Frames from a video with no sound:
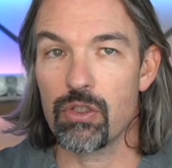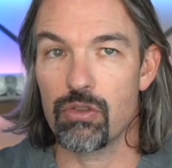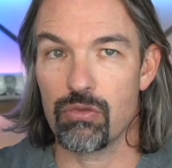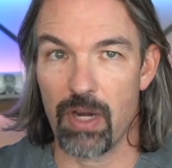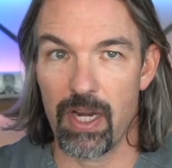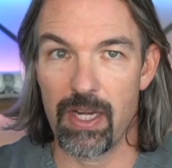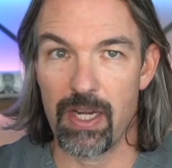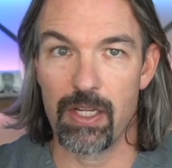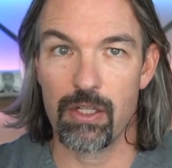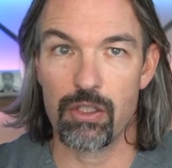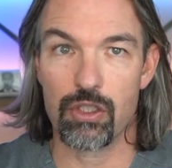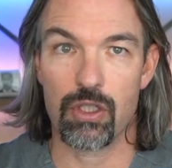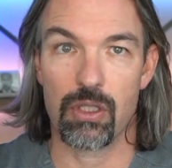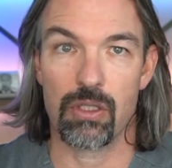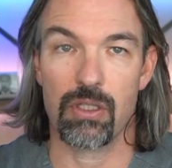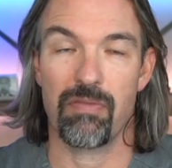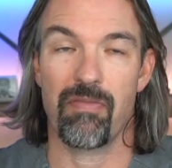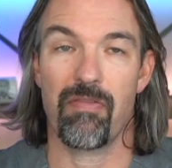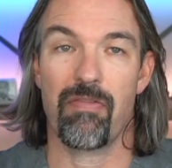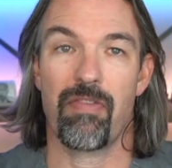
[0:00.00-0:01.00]
drainage, the
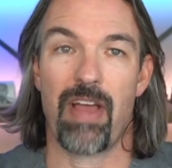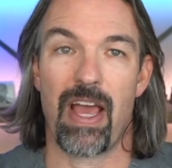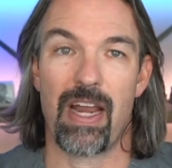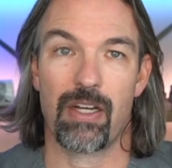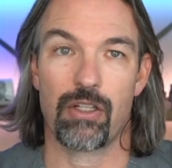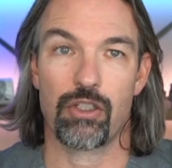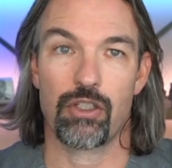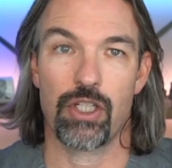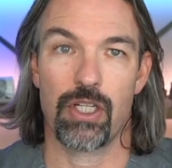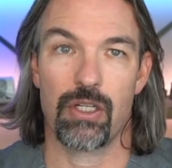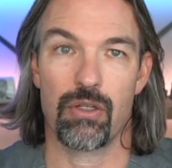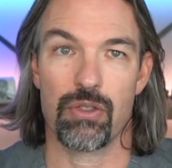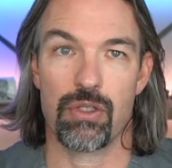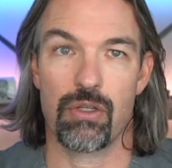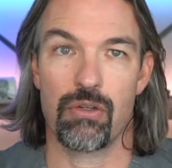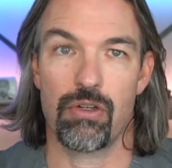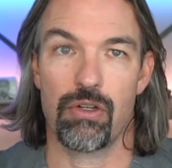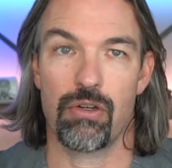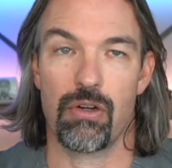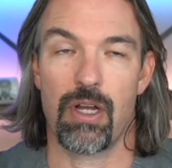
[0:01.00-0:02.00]
lymphatic channels
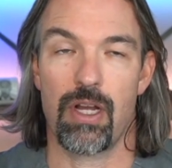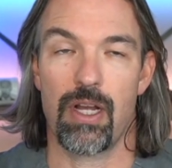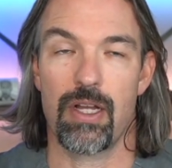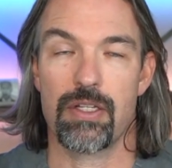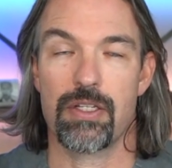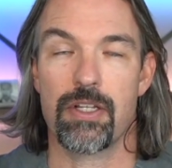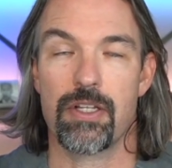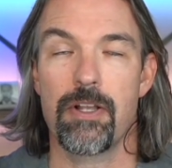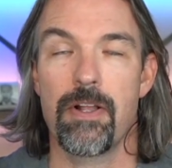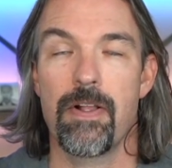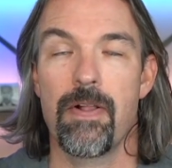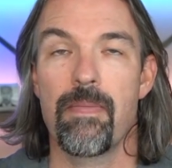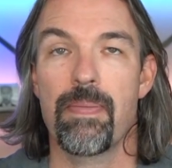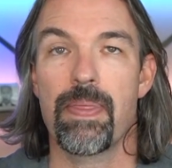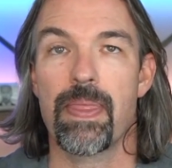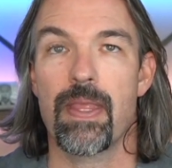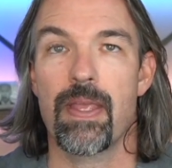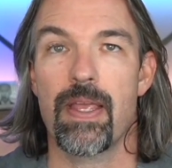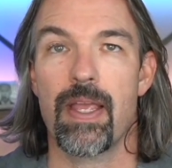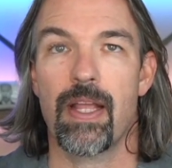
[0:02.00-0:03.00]
under your eyes,
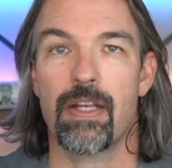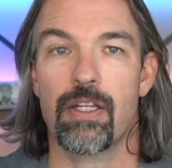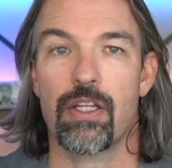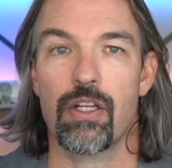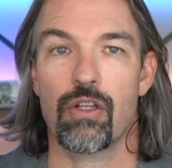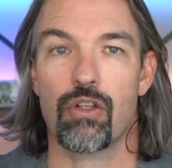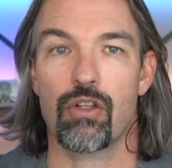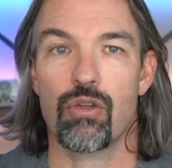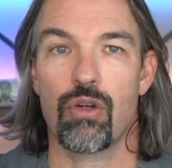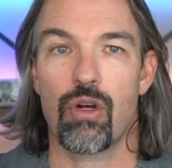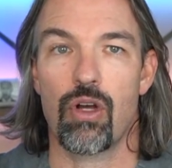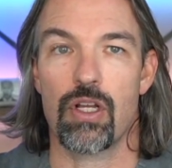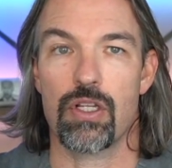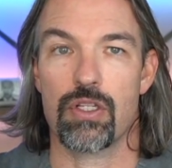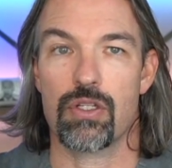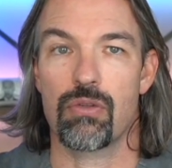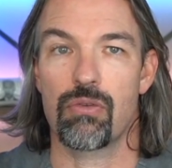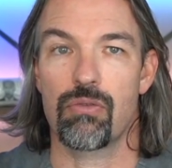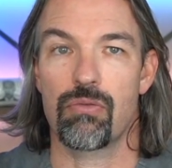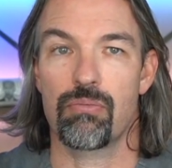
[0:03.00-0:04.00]
and can
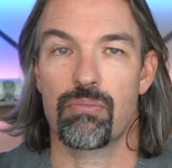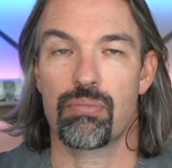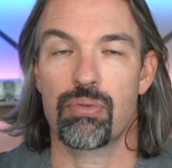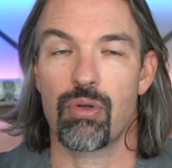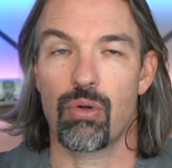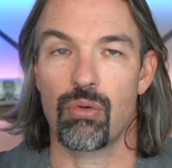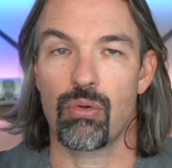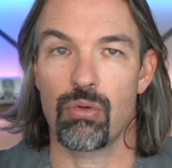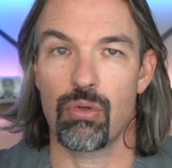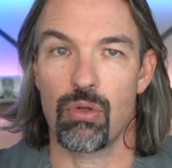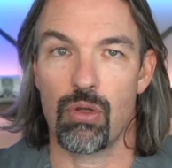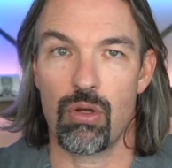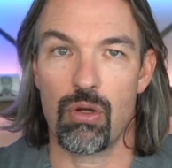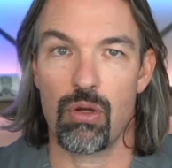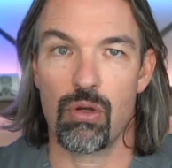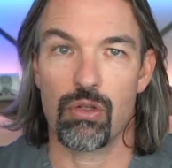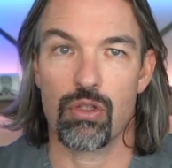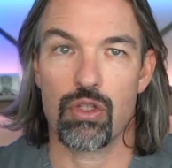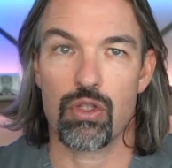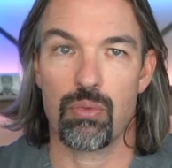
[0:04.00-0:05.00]
cause
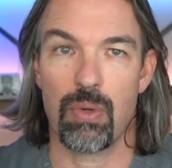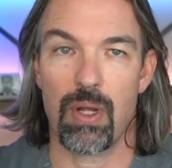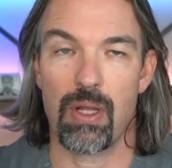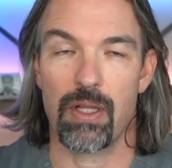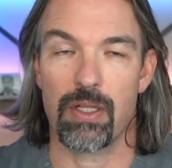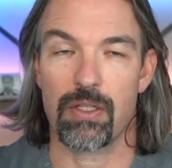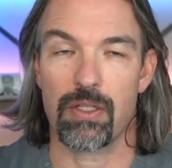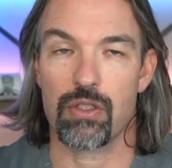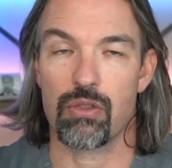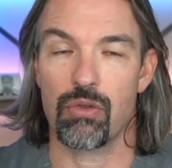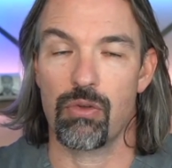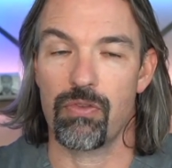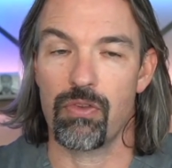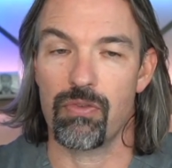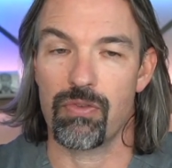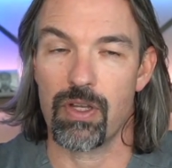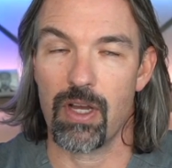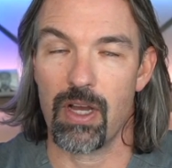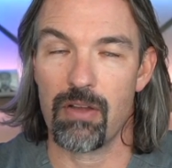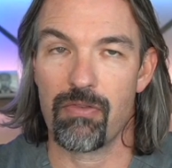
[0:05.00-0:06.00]
prolonged swelling. So if
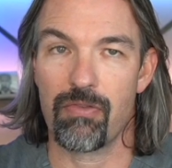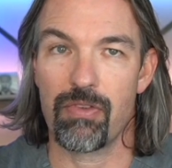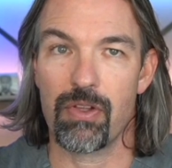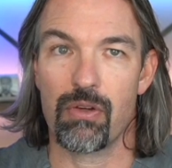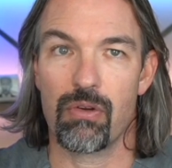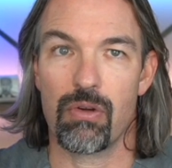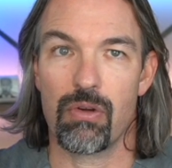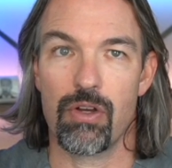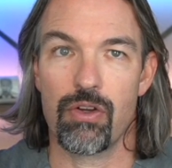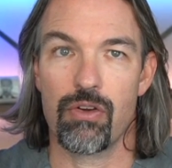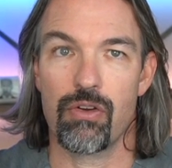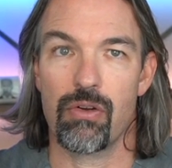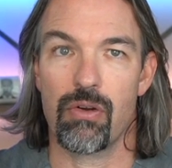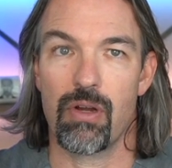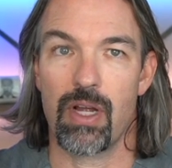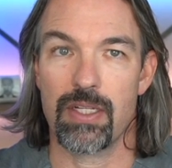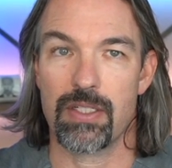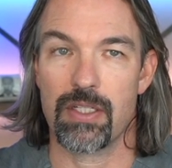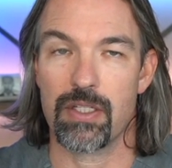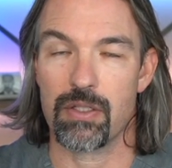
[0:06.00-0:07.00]
you've got filler under your
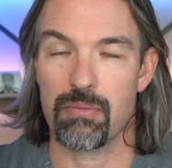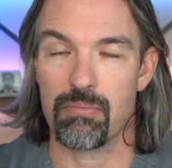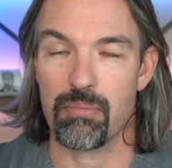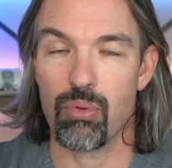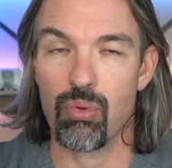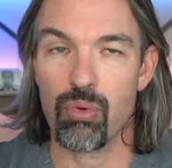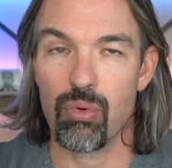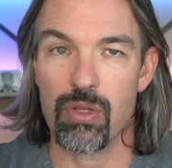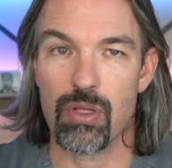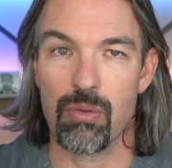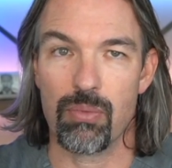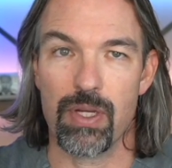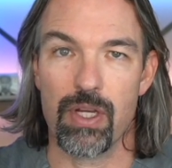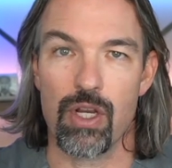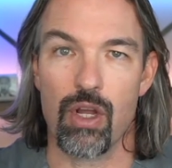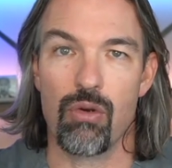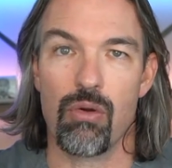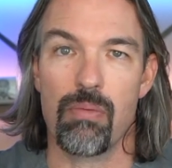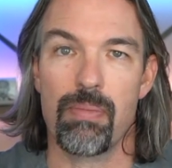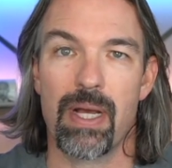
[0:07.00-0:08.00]
eyes, it's important that we
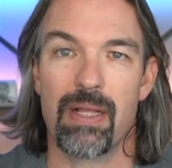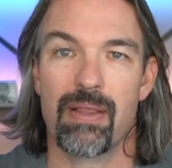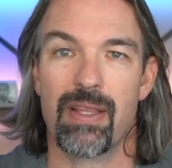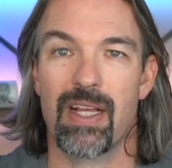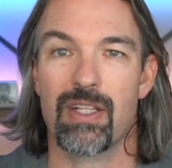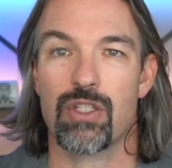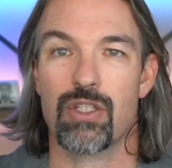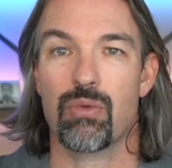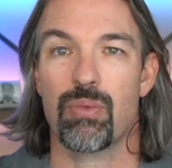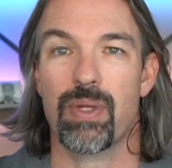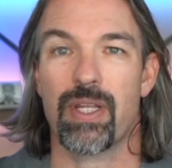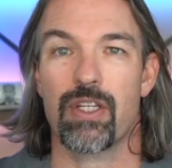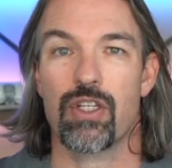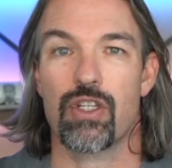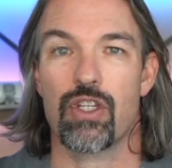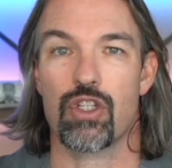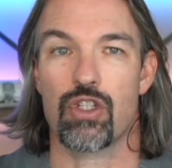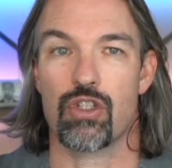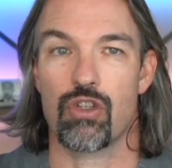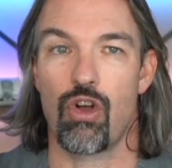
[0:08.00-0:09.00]
know about that so we can
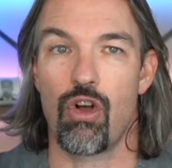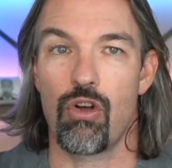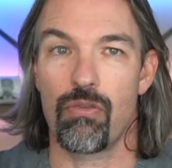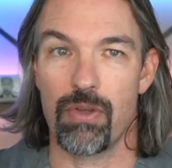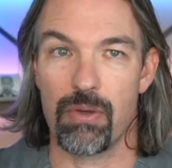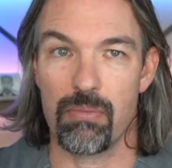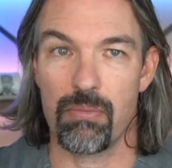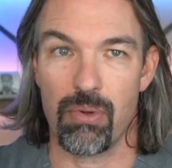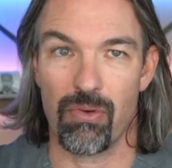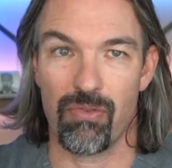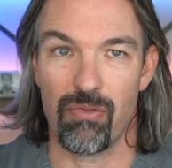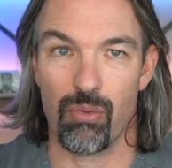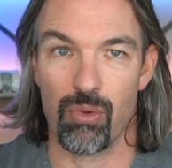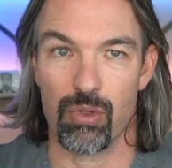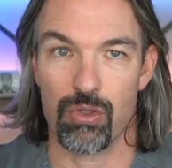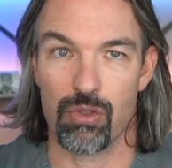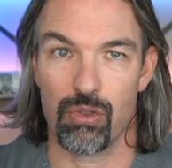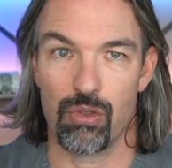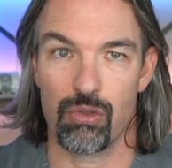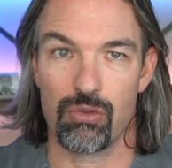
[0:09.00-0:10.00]
dissolve it before
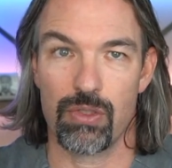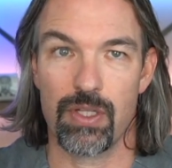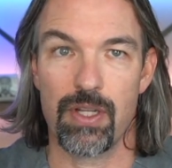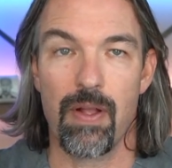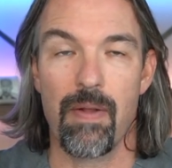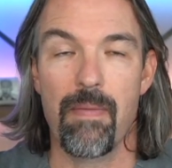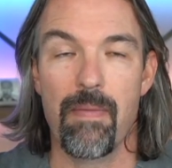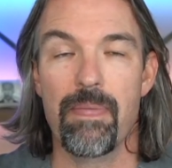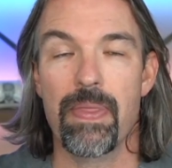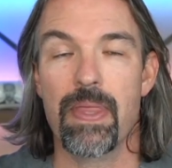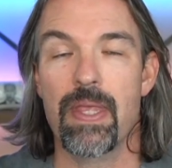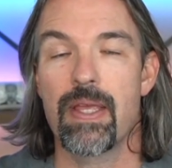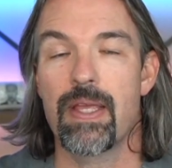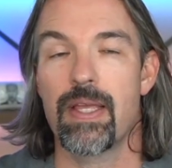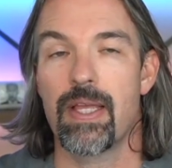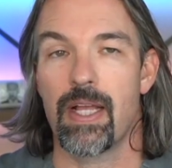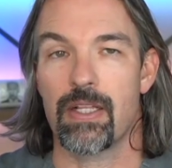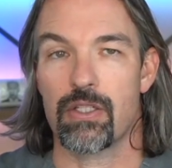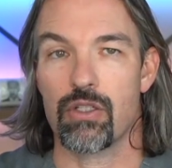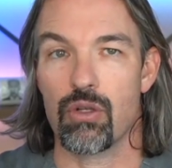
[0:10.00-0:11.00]
surgery.
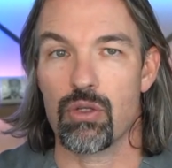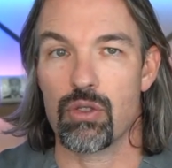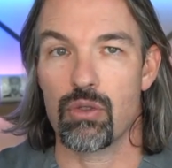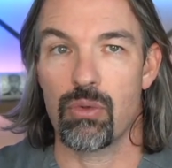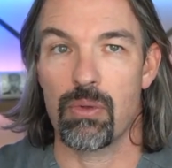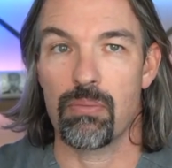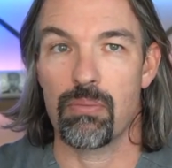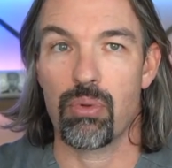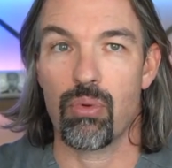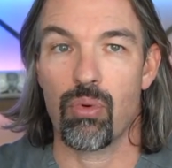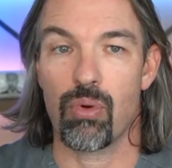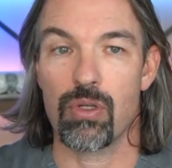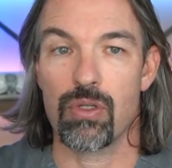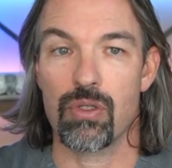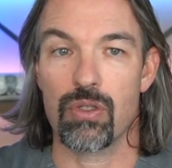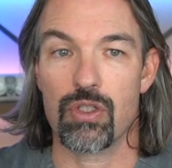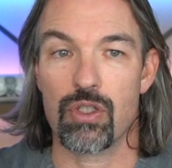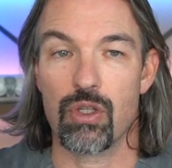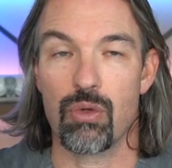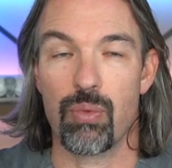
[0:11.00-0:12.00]
It's also
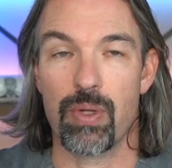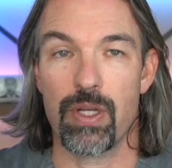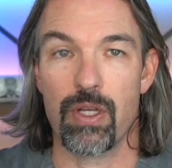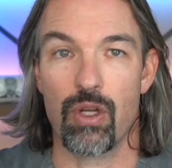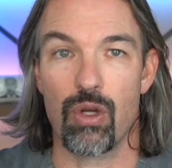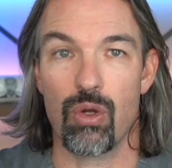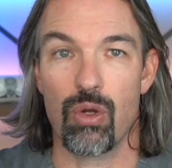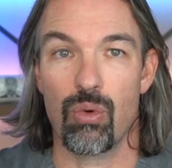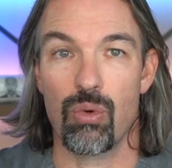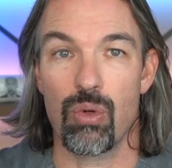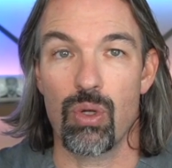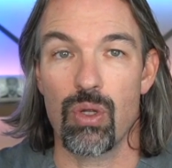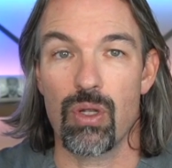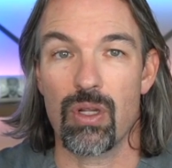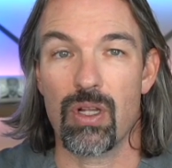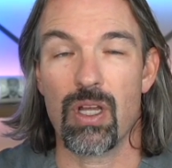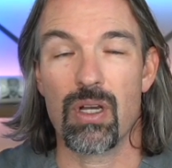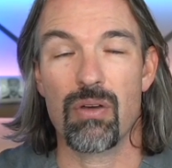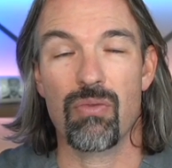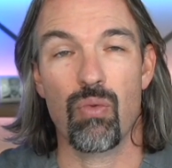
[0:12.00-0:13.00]
important so we know
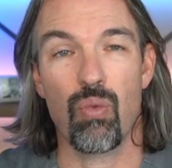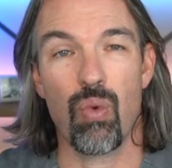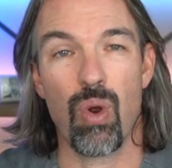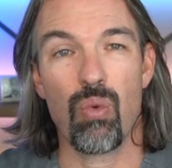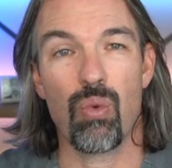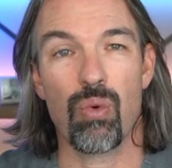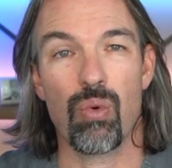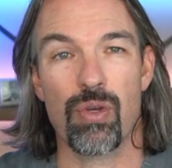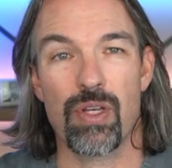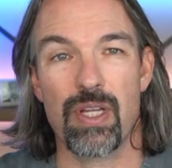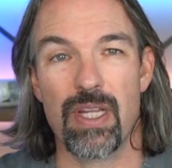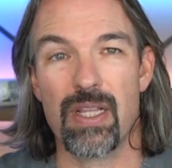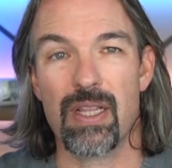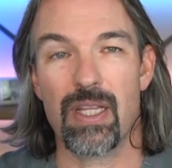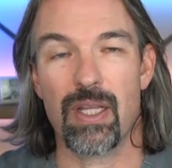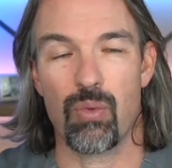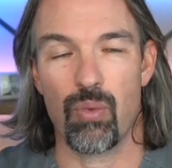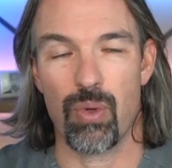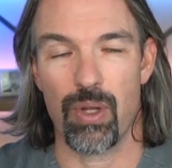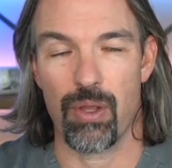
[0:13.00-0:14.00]
kind of what we're
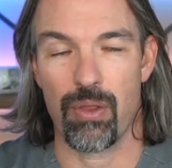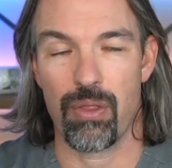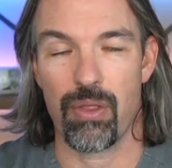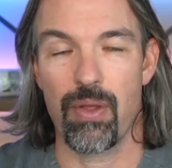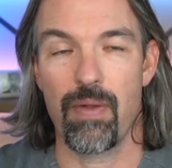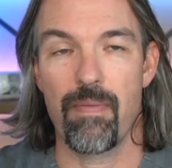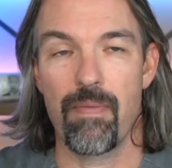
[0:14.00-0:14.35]
dealing with